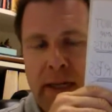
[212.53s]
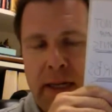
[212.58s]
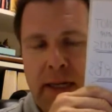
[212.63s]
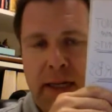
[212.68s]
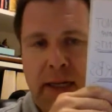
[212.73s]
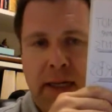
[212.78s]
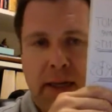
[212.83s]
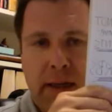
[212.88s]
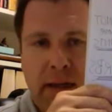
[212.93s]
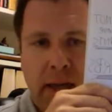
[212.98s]

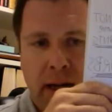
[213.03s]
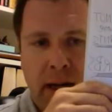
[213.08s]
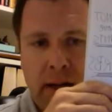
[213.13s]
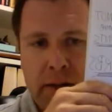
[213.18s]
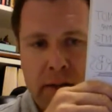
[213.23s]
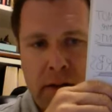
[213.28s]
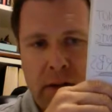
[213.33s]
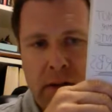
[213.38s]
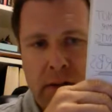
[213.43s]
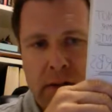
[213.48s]
like
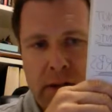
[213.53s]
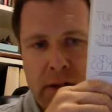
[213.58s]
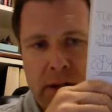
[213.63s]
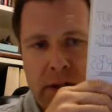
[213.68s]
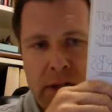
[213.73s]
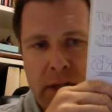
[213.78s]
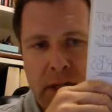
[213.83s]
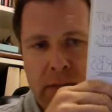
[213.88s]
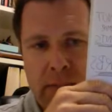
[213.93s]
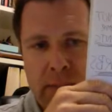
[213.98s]
cows, goats, and
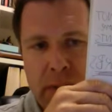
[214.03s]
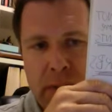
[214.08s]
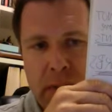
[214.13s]
sheep,